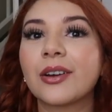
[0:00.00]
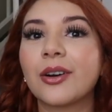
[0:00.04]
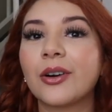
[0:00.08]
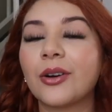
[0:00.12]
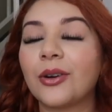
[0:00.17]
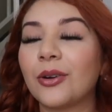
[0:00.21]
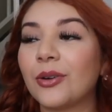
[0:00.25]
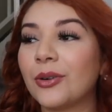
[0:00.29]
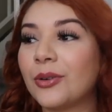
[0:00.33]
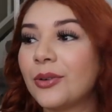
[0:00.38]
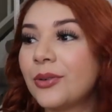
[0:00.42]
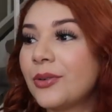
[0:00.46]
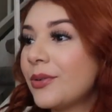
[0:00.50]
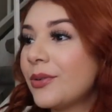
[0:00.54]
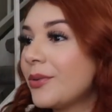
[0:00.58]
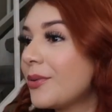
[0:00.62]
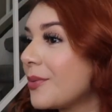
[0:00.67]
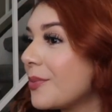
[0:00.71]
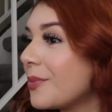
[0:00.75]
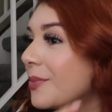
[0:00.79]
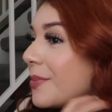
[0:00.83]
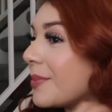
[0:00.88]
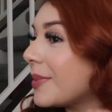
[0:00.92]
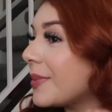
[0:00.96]
Oh
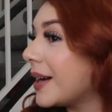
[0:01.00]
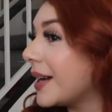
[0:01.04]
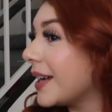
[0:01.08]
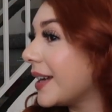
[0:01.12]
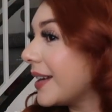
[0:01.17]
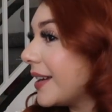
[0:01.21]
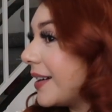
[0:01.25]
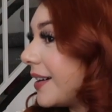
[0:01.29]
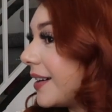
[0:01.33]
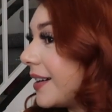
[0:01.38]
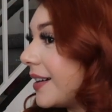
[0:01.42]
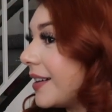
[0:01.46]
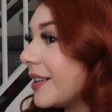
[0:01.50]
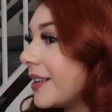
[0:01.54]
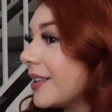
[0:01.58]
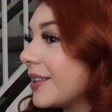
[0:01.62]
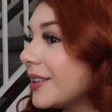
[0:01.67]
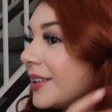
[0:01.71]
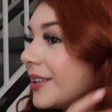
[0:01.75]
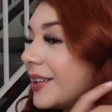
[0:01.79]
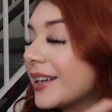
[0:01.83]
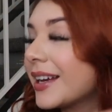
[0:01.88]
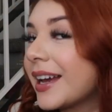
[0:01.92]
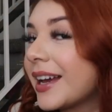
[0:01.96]
my God,
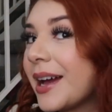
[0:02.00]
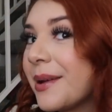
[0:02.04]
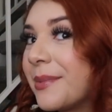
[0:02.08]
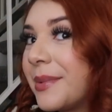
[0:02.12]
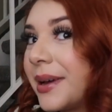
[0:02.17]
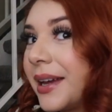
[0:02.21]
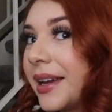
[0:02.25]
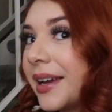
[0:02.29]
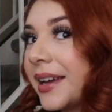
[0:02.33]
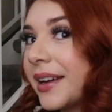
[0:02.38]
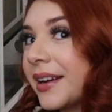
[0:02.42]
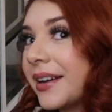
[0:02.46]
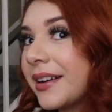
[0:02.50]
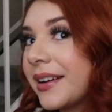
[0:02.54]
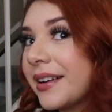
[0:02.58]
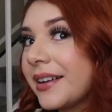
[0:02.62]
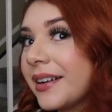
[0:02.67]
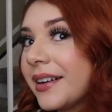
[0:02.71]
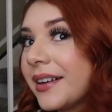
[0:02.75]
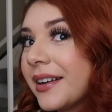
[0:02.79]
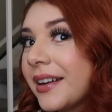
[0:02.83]
look at my hair.